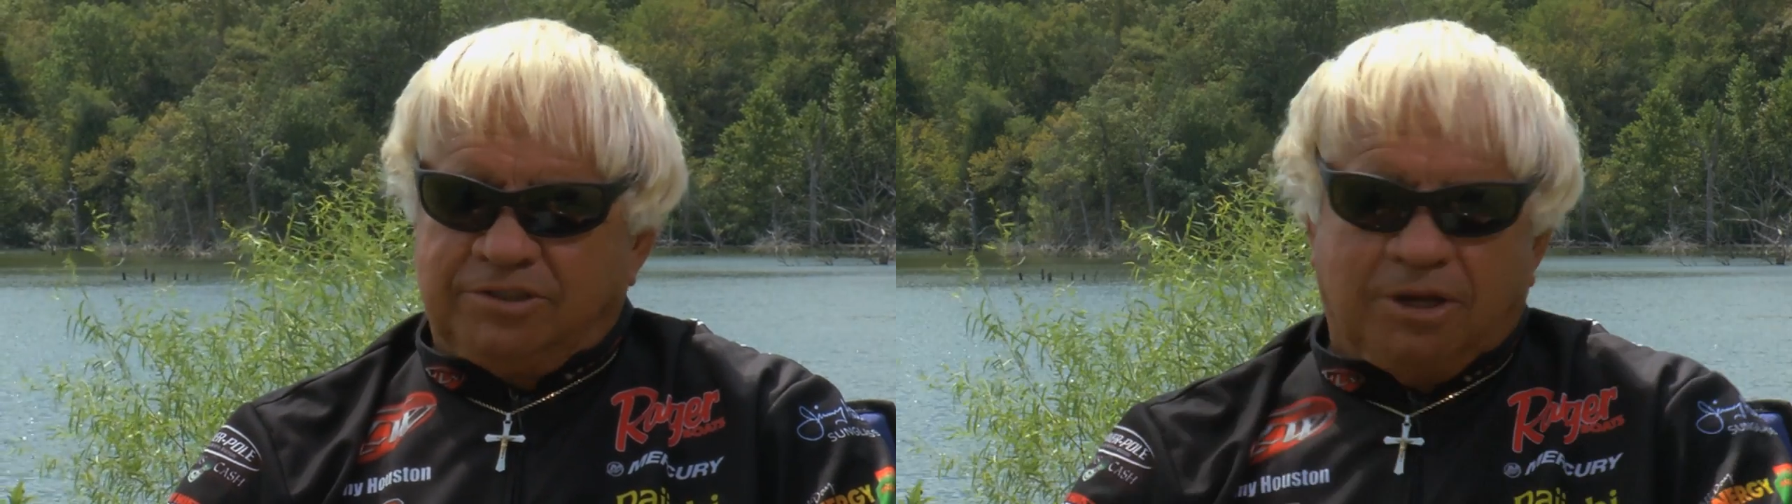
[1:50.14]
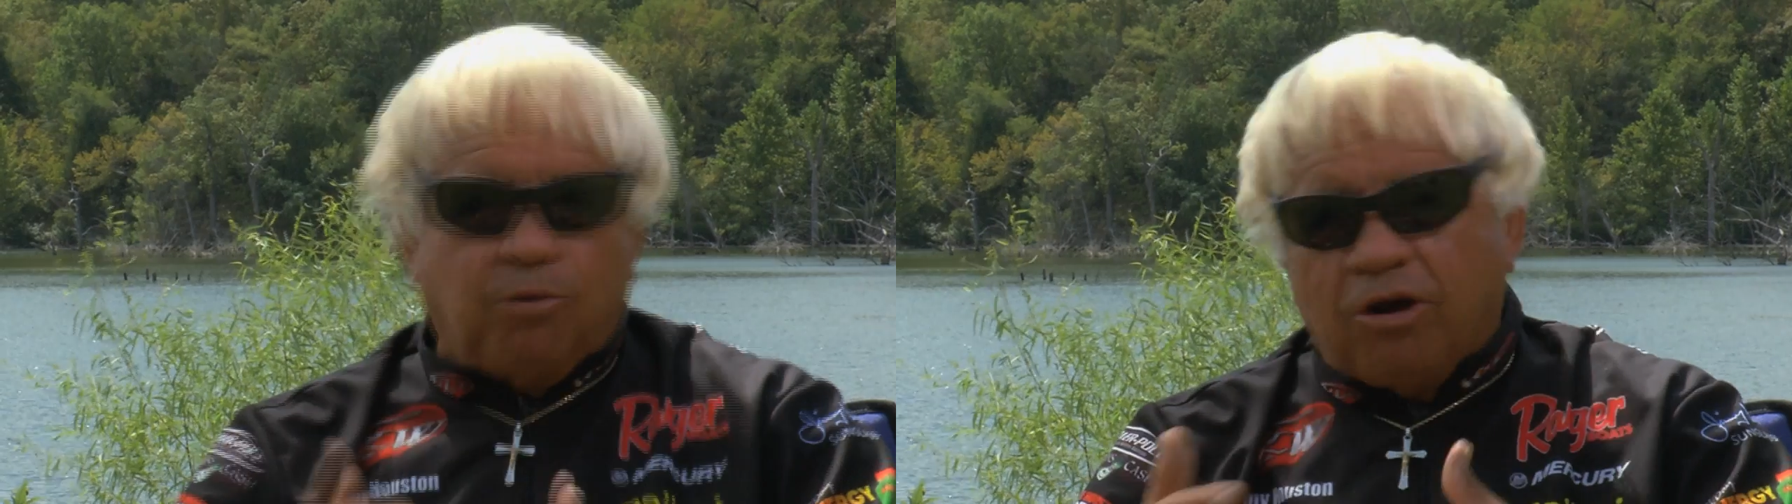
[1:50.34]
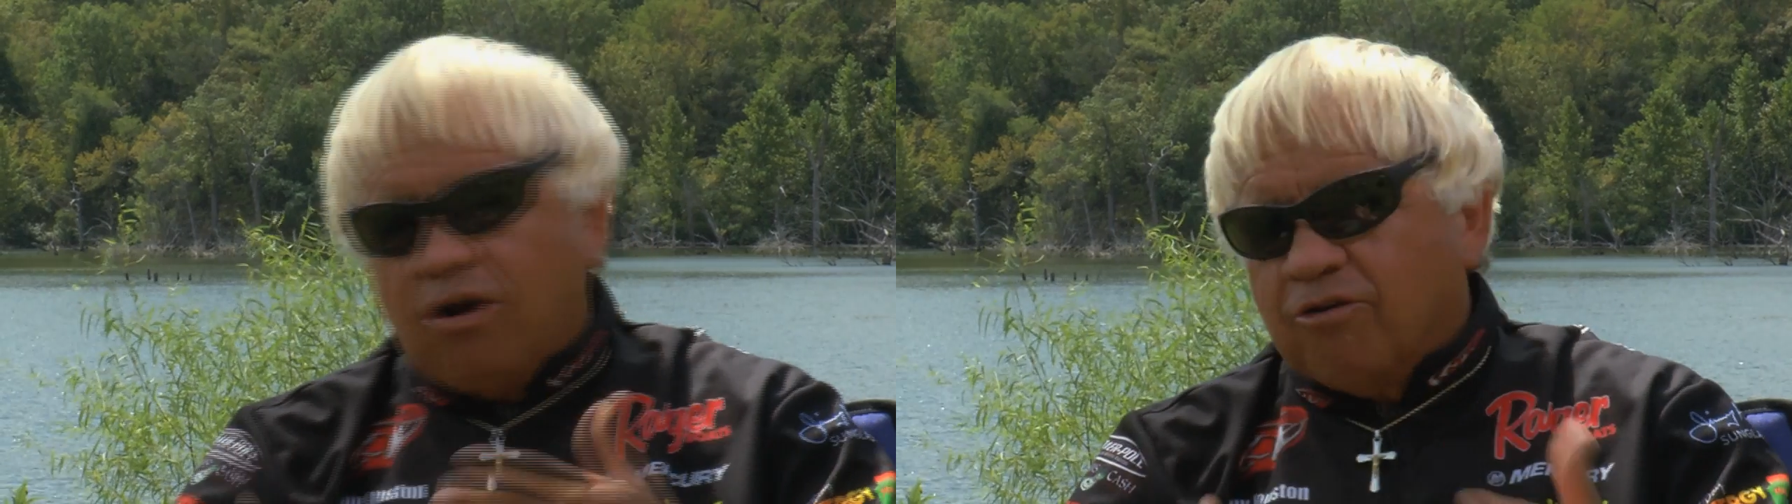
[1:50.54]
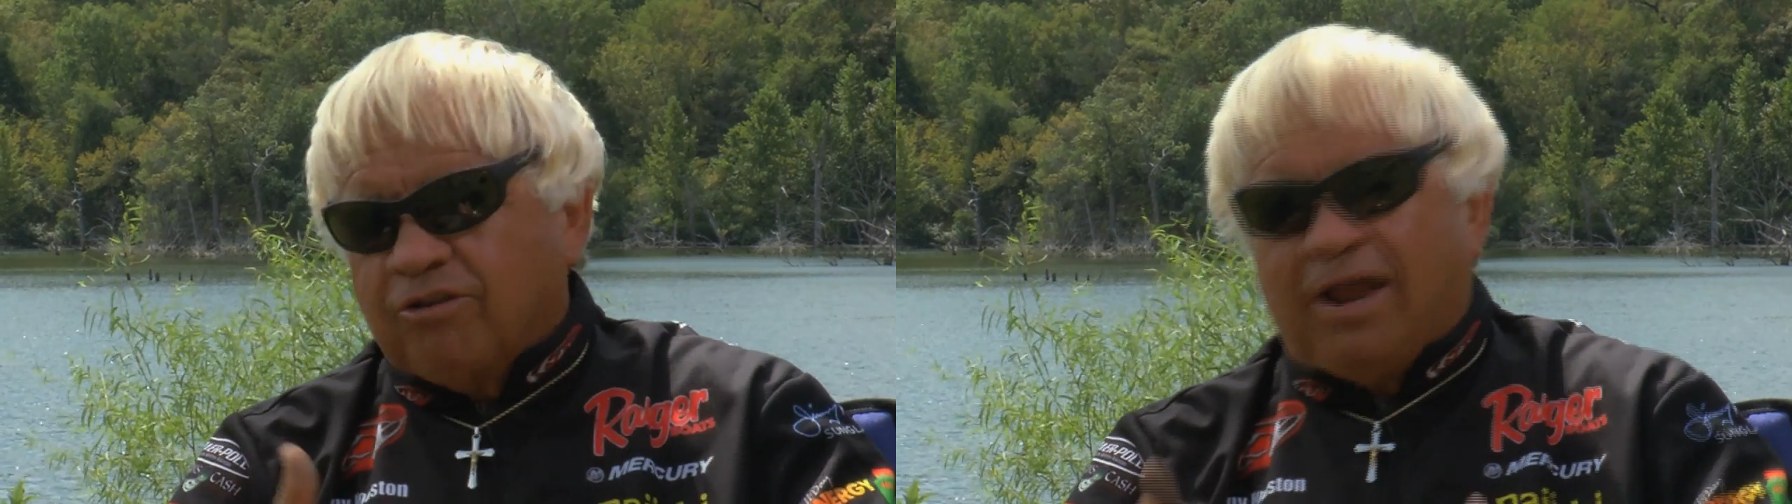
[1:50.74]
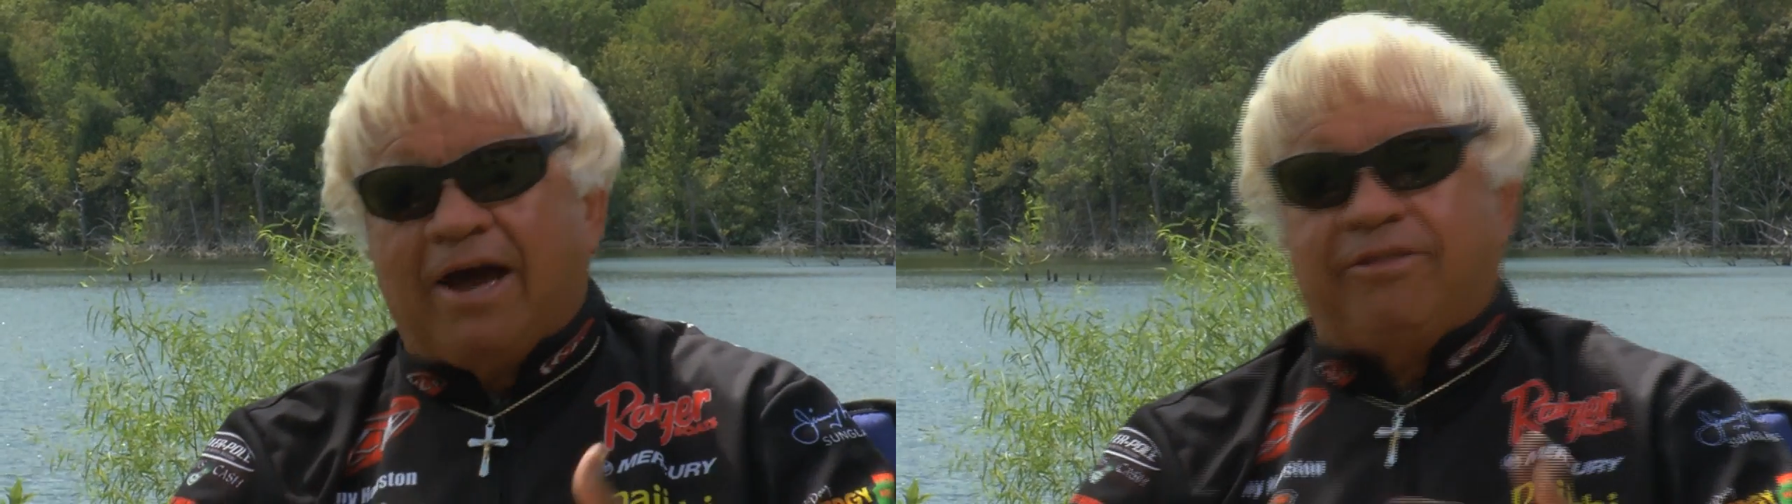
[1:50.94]
Somewhere along
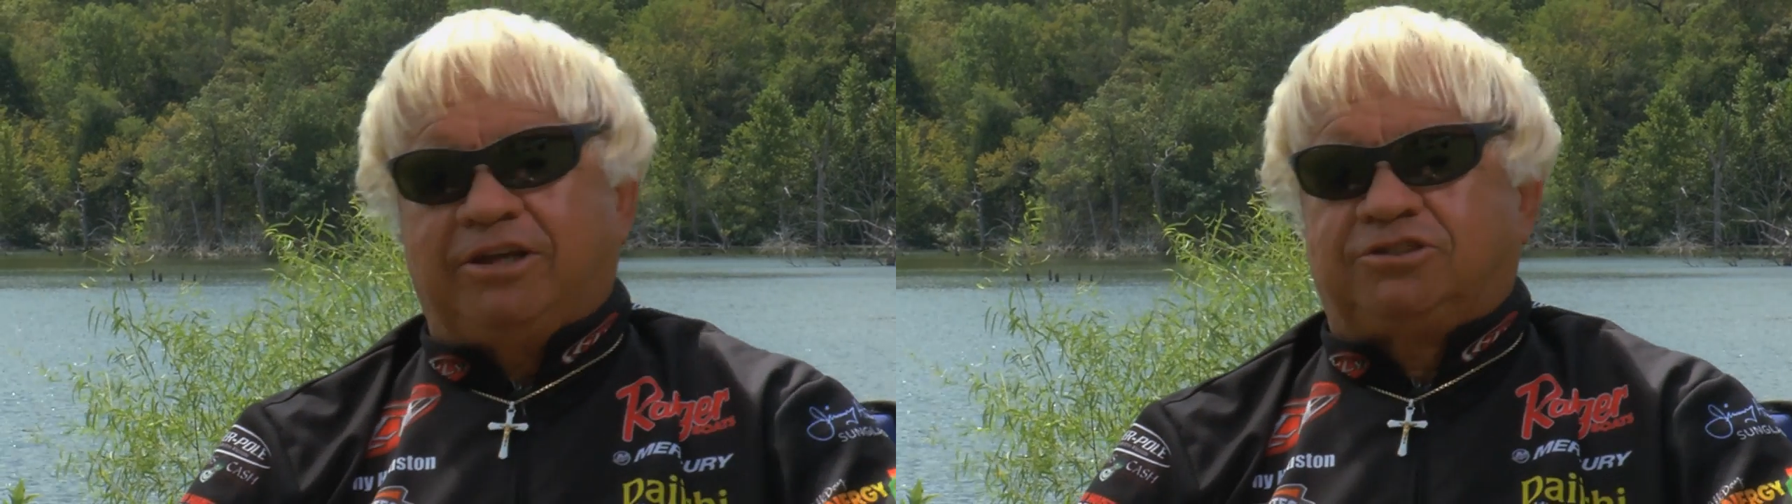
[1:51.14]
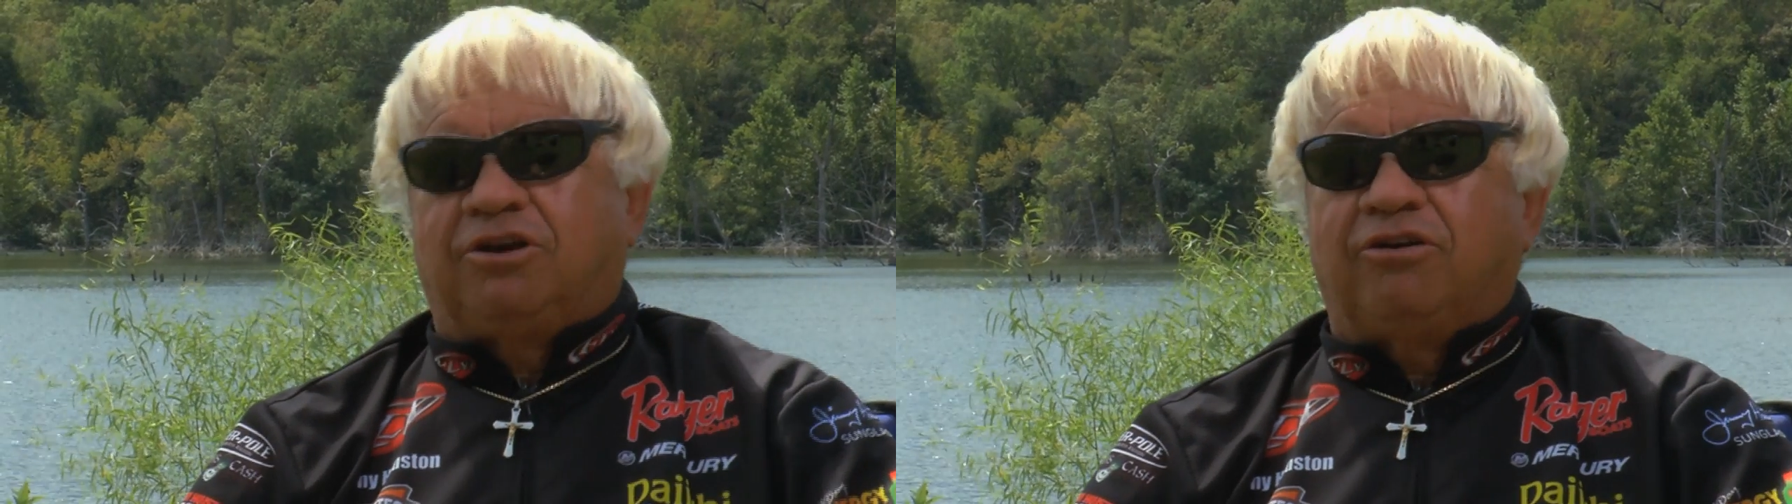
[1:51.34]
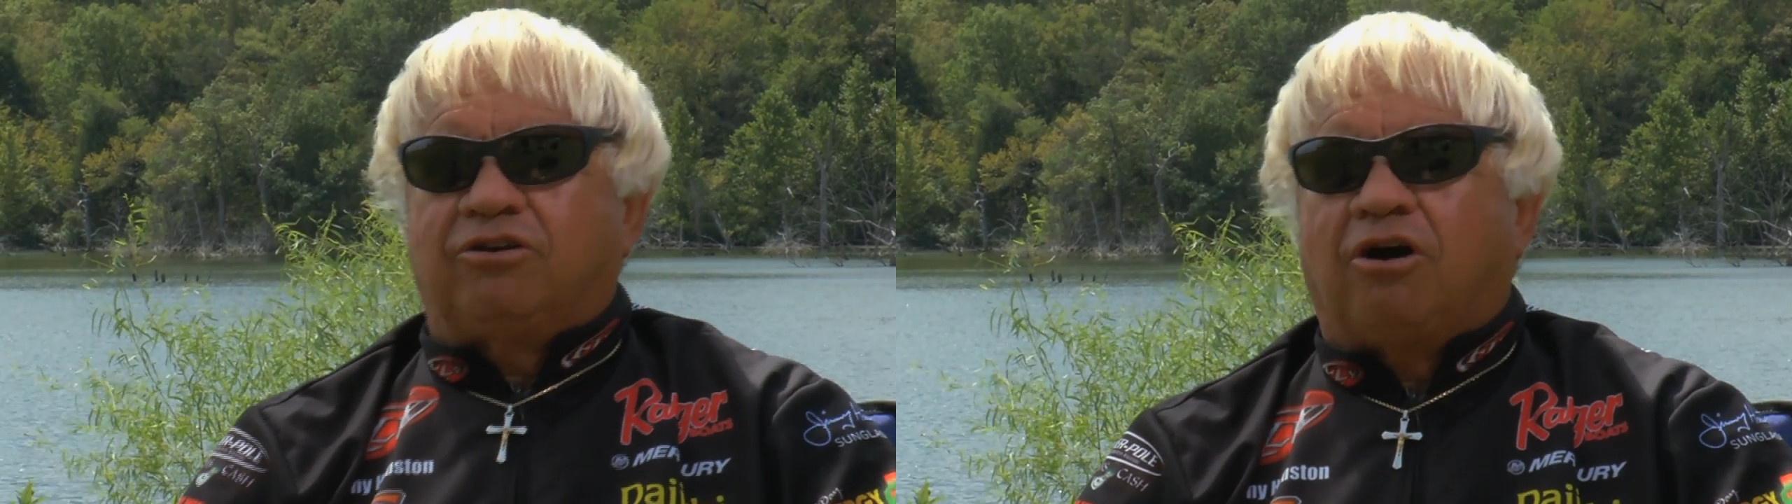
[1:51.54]
the line, they started